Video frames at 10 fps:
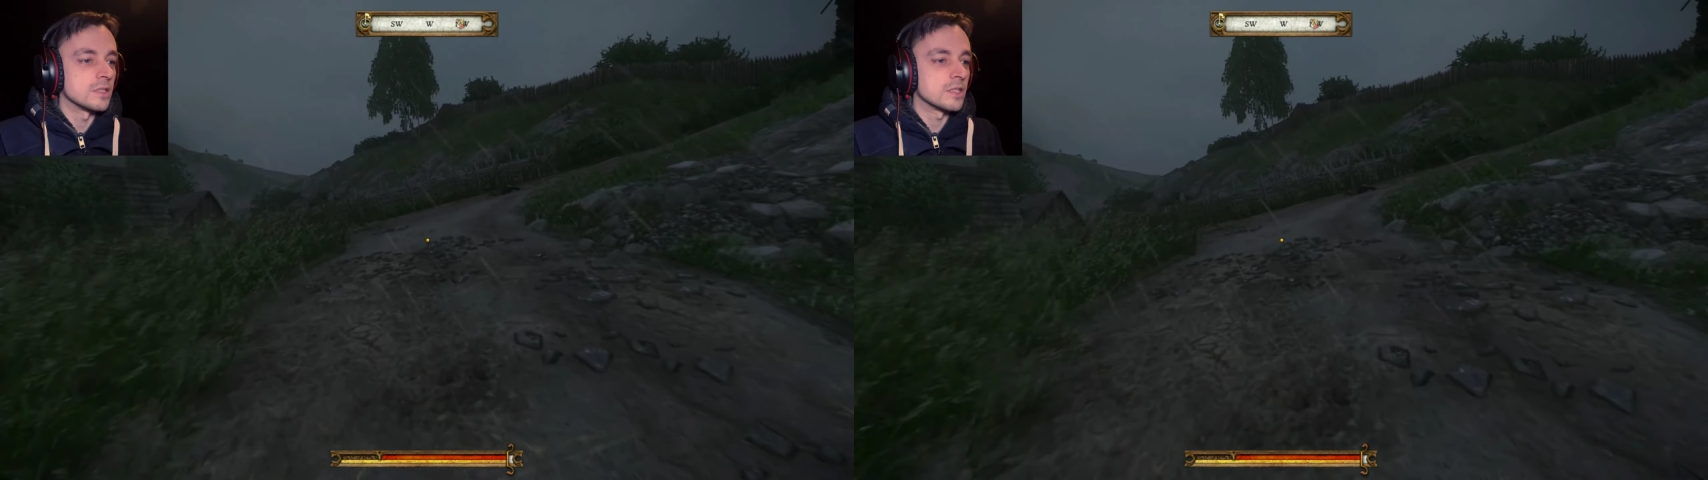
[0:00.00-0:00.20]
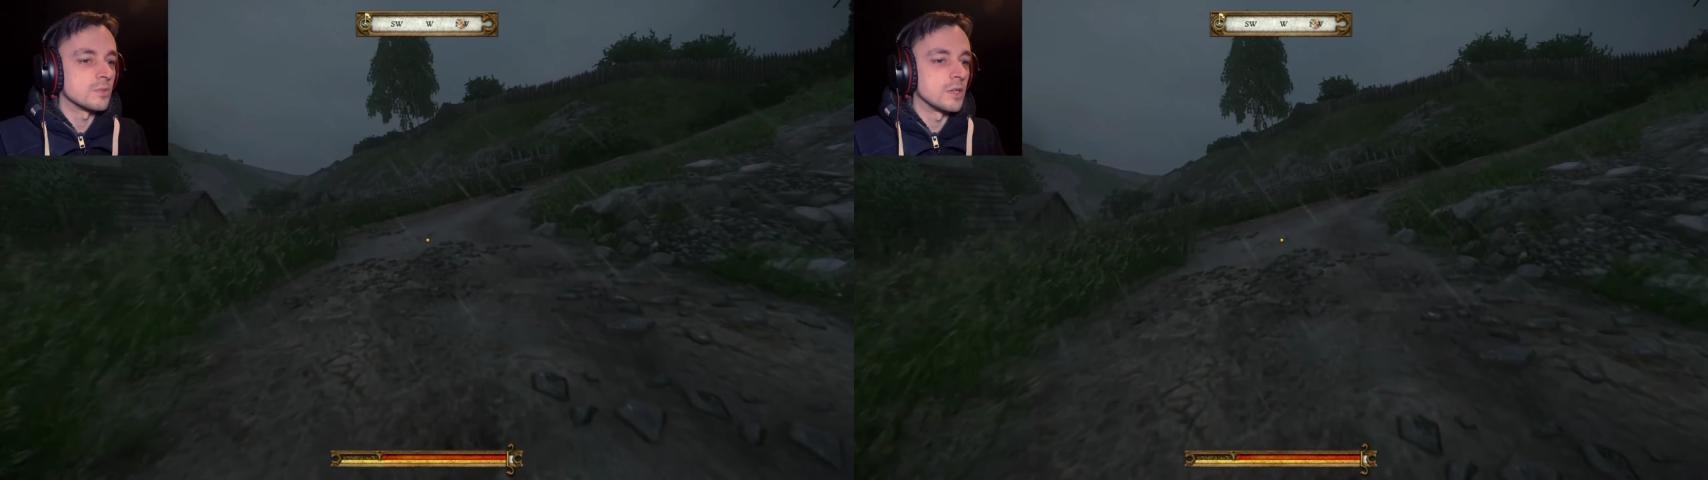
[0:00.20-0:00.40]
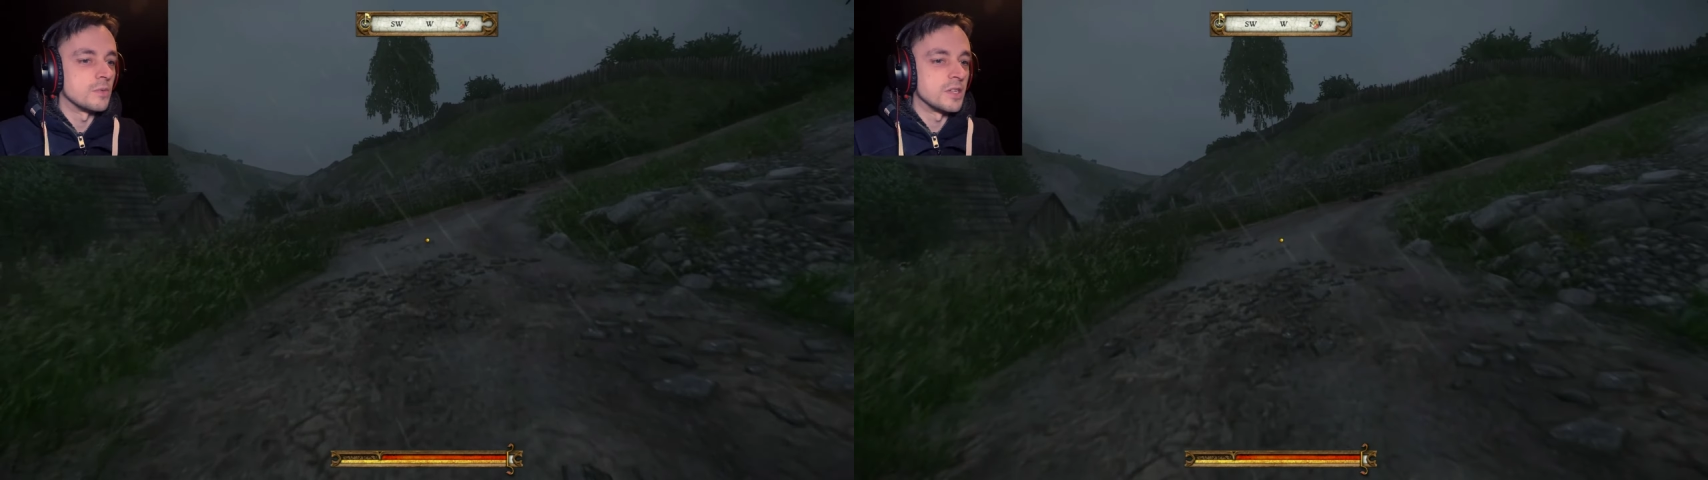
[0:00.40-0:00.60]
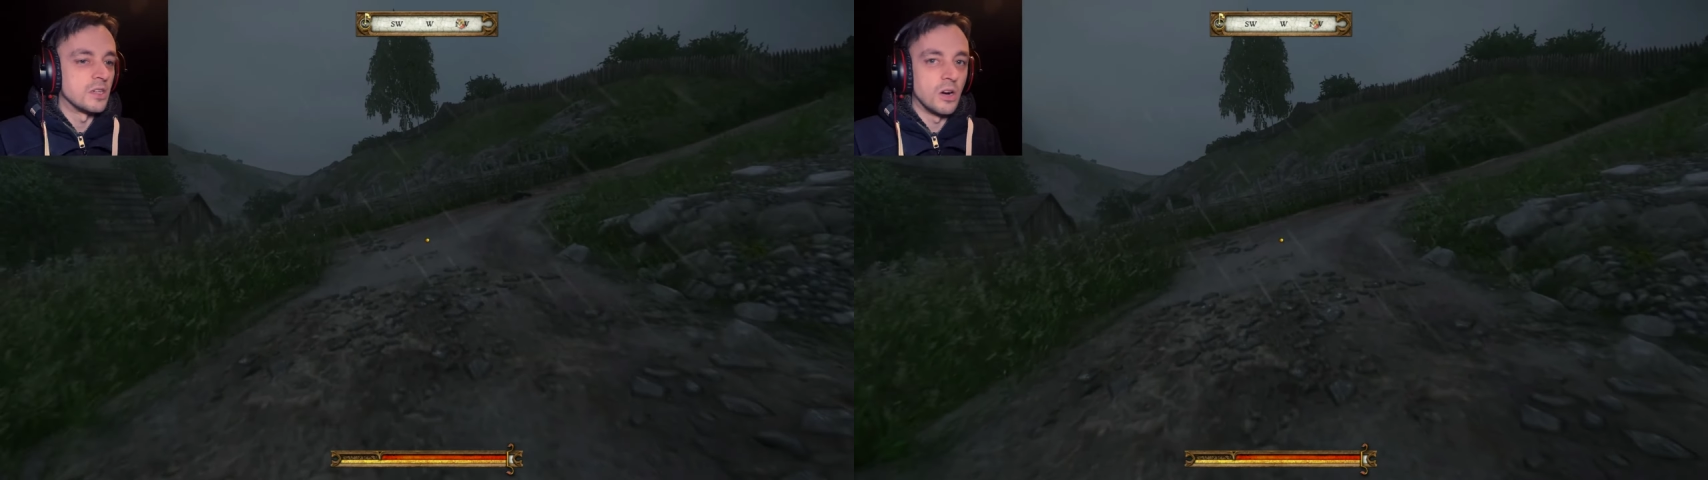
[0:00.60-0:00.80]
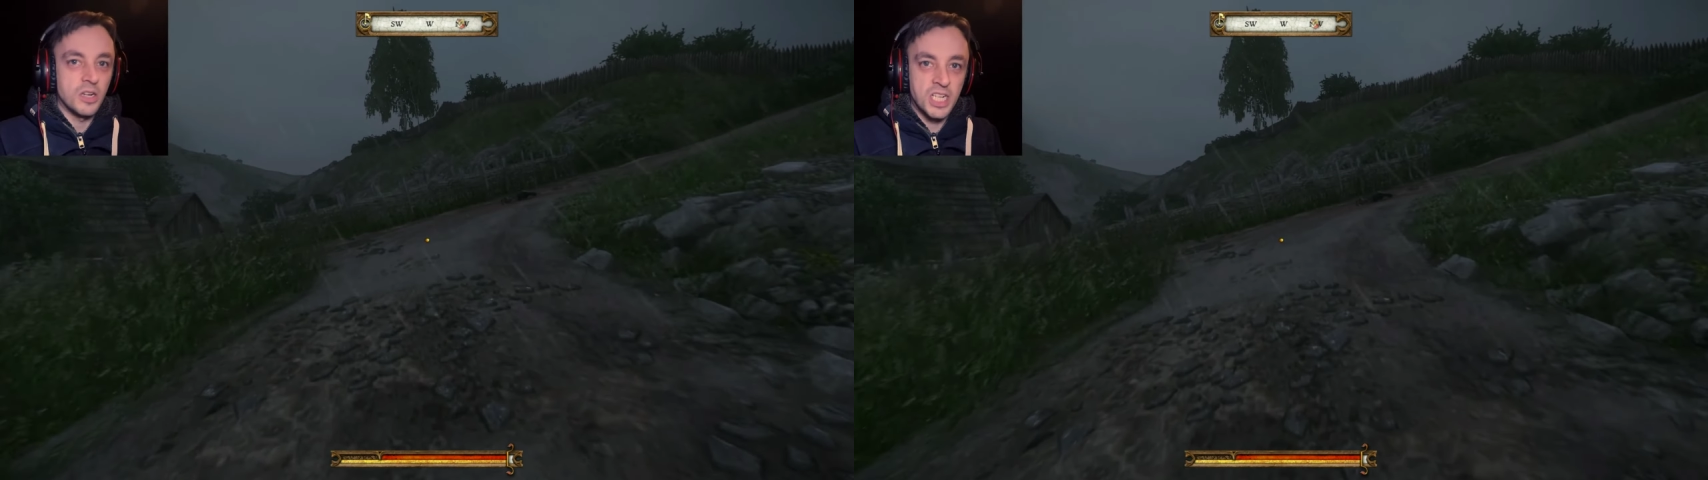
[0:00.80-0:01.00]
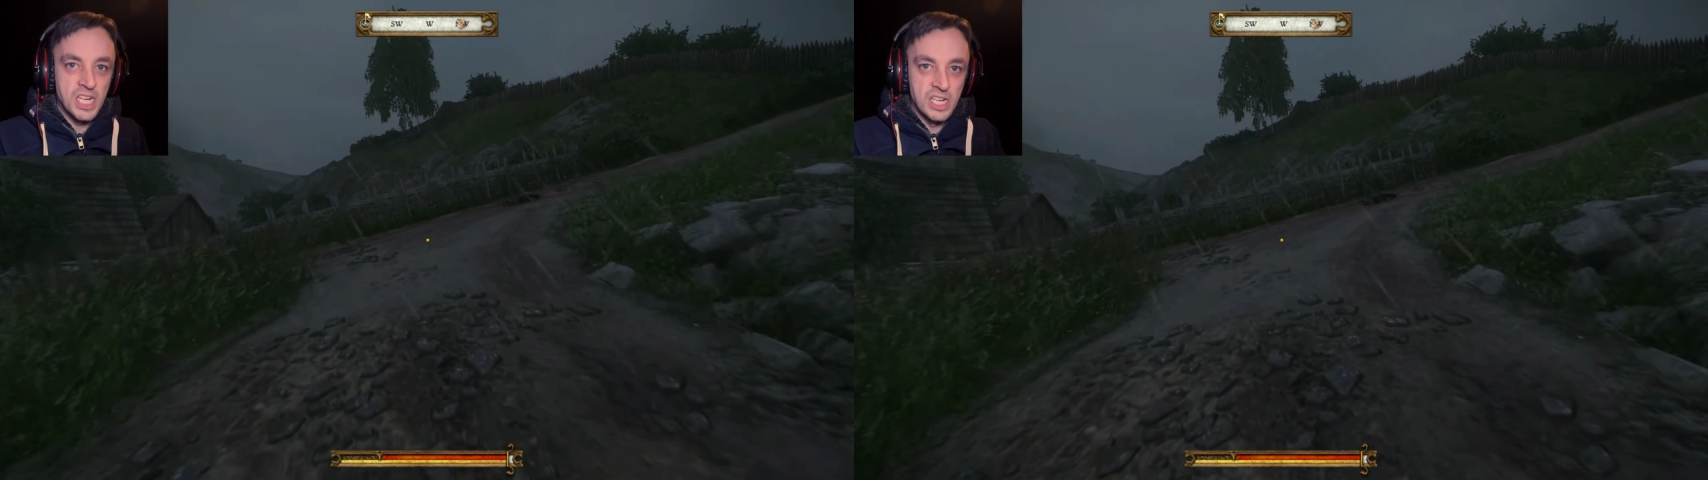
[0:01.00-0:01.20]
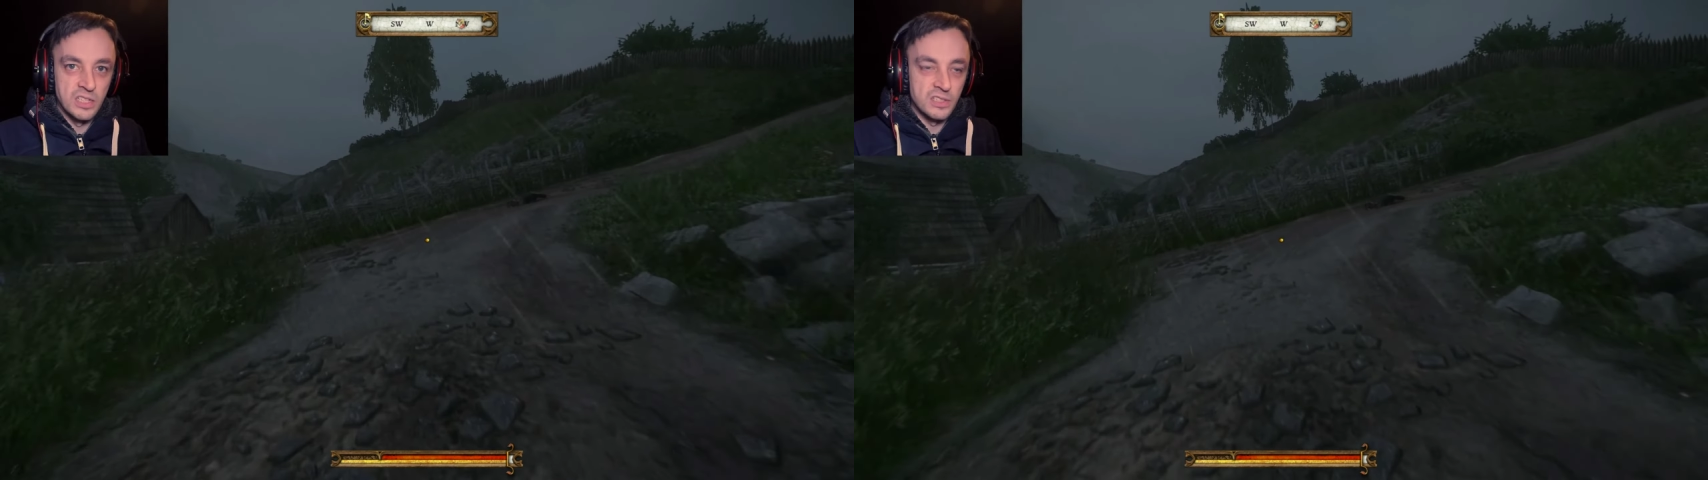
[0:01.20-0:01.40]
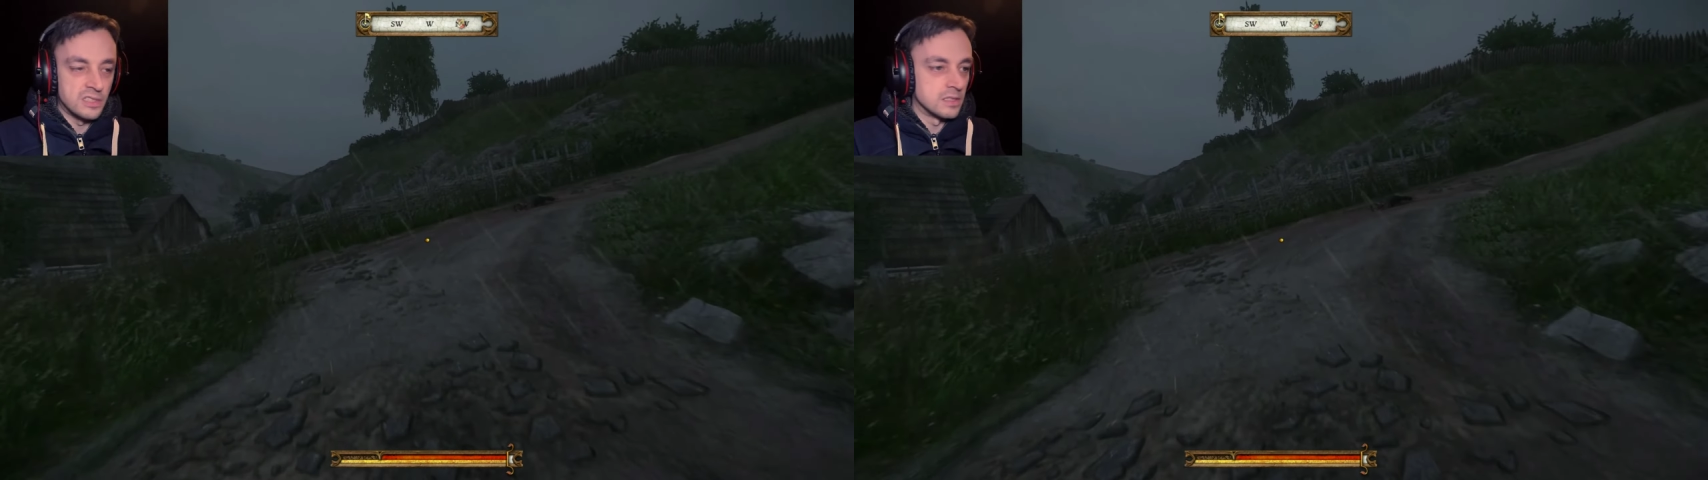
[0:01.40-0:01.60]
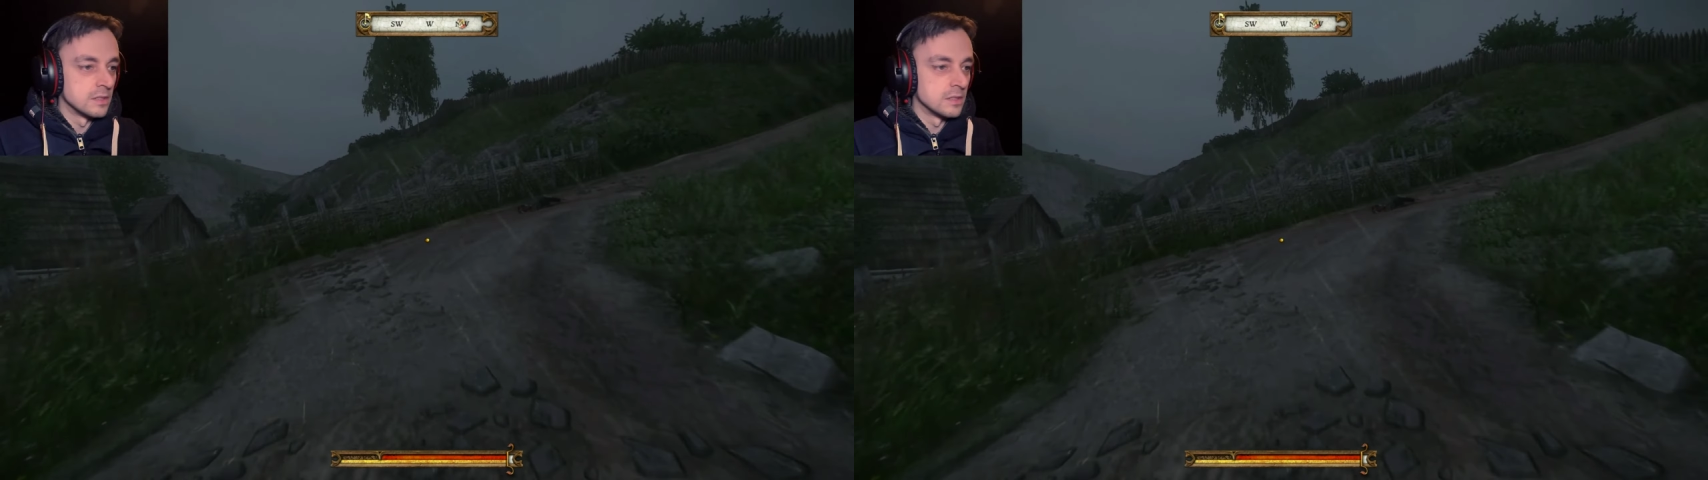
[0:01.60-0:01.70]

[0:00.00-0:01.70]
that's where we got killed.